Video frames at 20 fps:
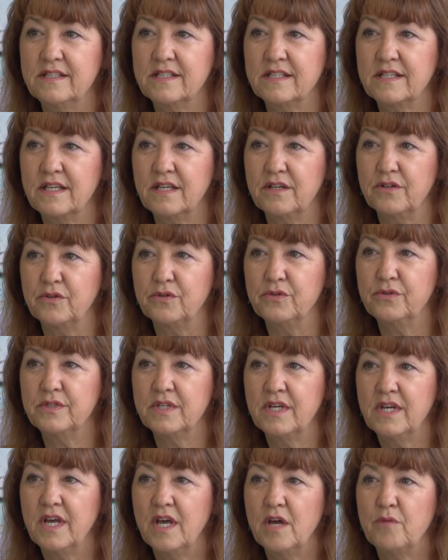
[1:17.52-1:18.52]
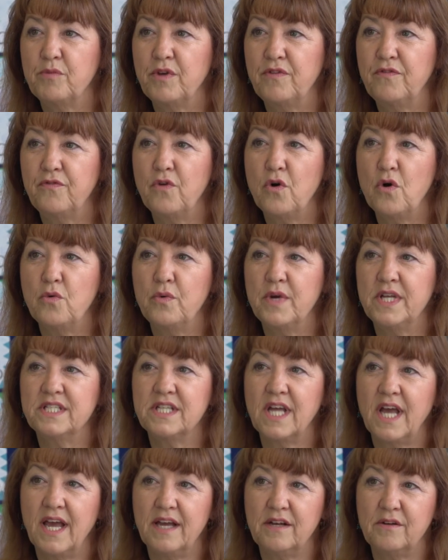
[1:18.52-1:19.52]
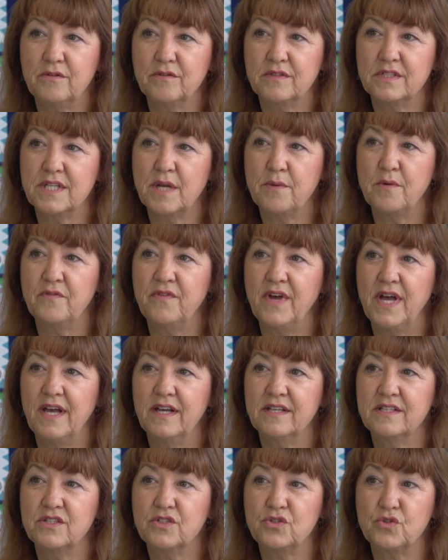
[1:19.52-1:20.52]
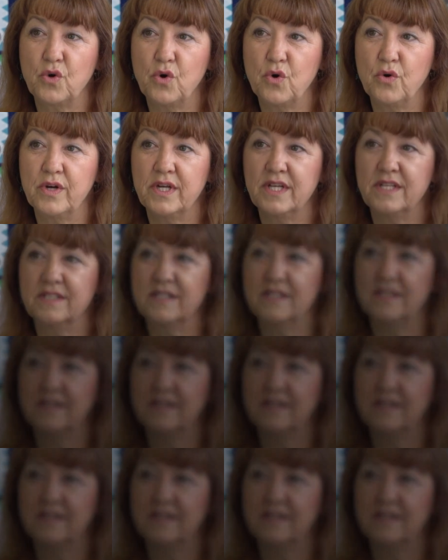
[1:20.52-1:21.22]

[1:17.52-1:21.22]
skills before we tackled some of our stories.